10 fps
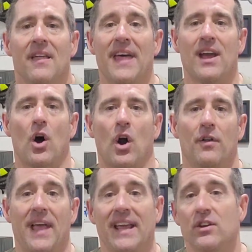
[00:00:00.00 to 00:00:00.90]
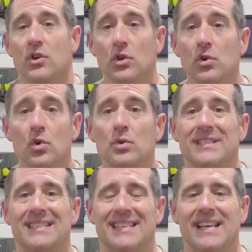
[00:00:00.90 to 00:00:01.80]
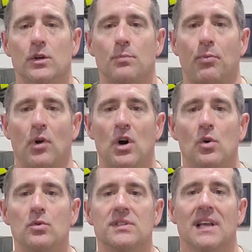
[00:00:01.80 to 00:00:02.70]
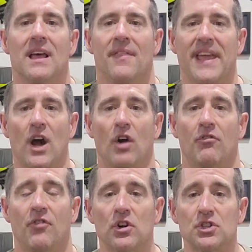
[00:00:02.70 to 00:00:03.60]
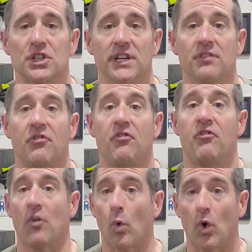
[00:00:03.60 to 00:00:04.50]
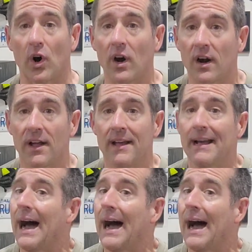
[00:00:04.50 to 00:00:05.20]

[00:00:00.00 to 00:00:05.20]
They are the new Seal Pros. They are version 4.